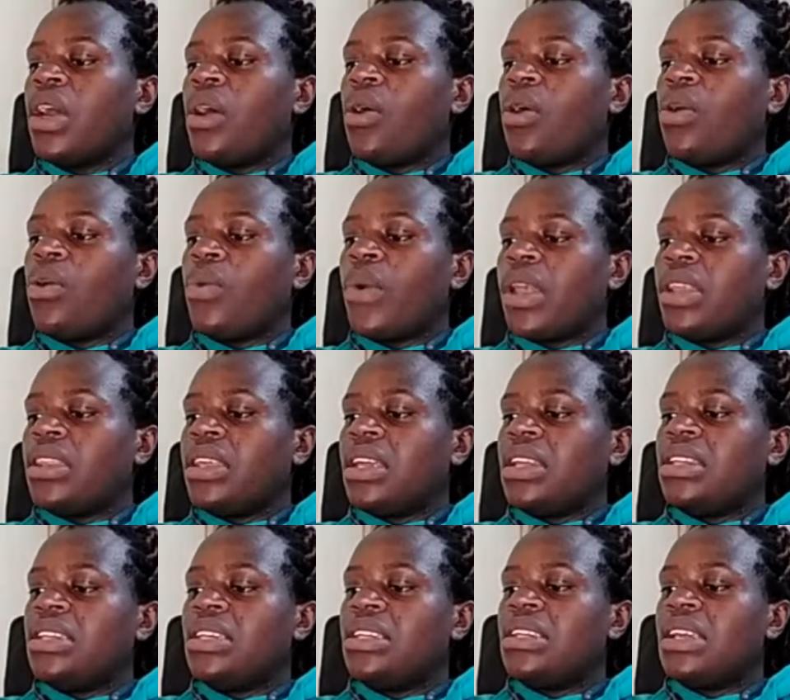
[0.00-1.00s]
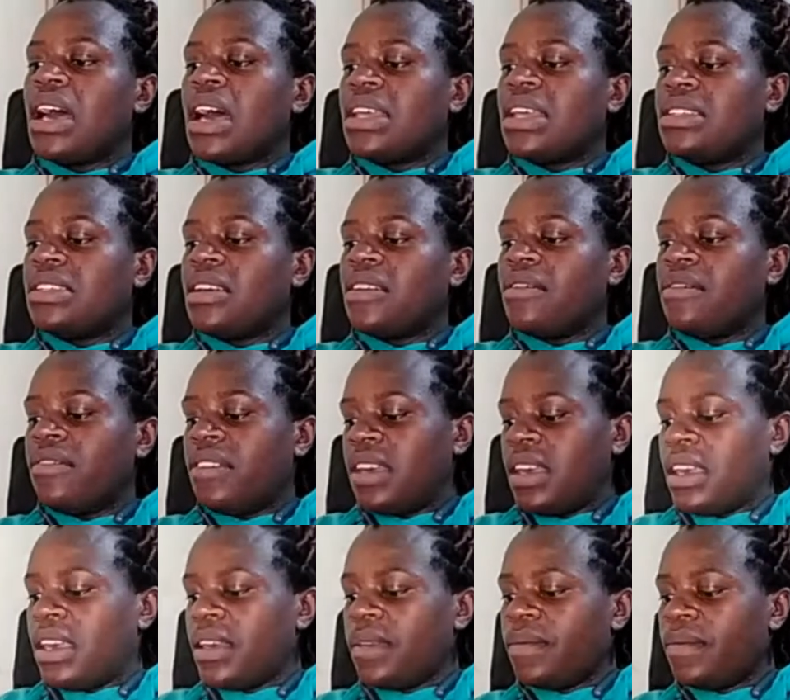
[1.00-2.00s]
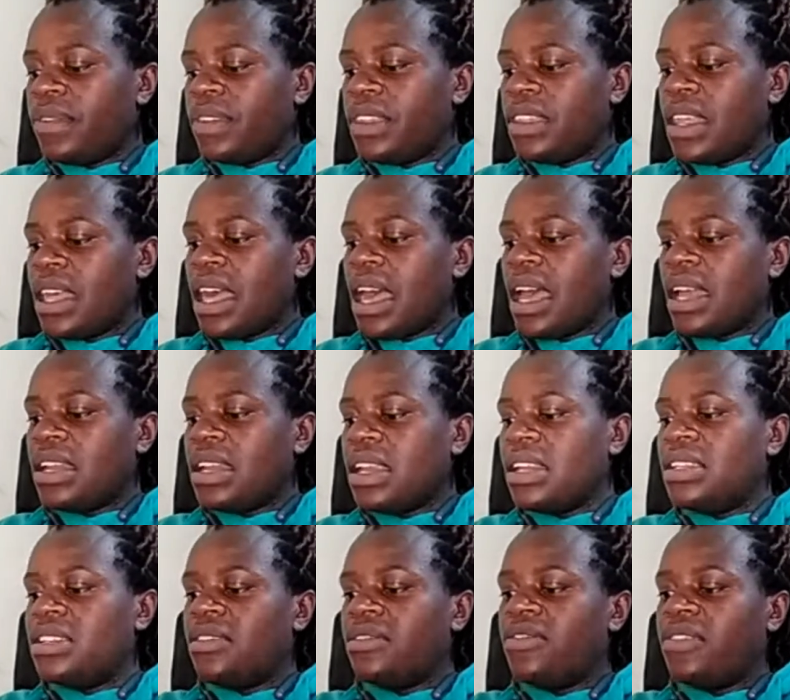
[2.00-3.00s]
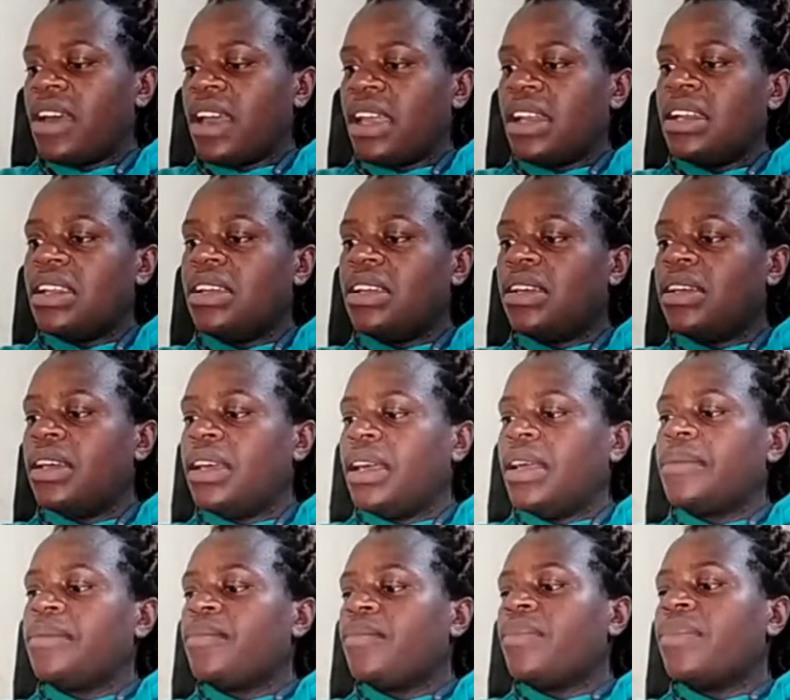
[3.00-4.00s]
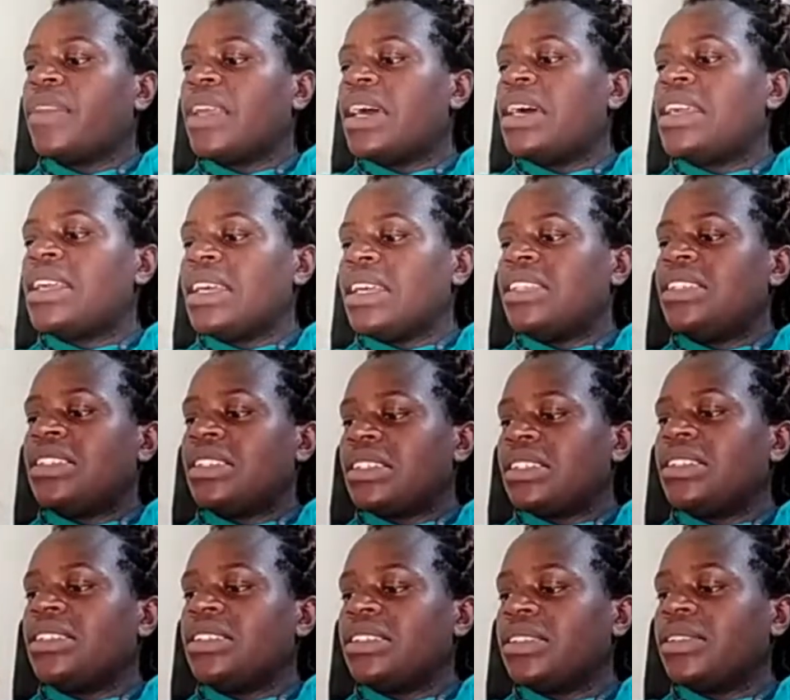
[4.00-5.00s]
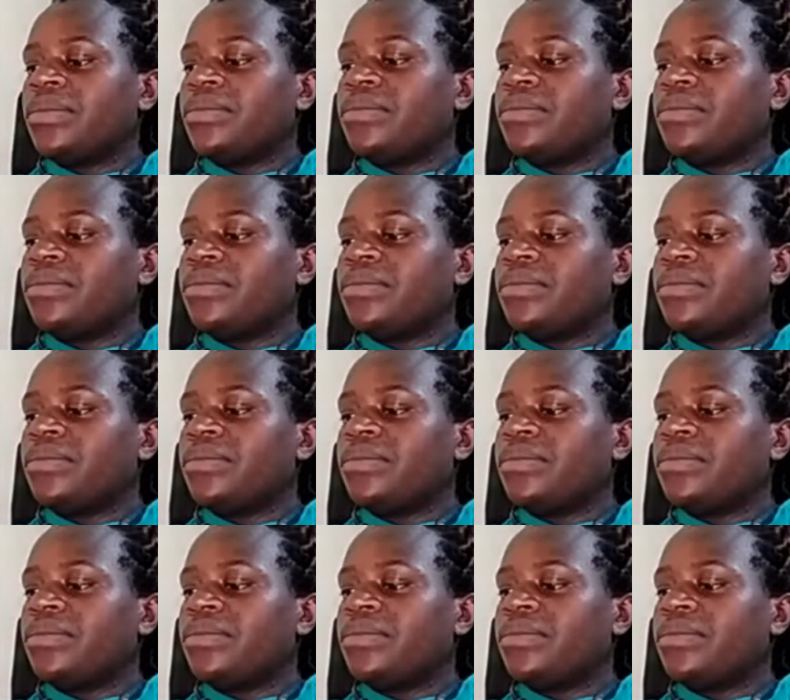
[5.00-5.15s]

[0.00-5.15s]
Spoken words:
or when they did a survey, they identified ranges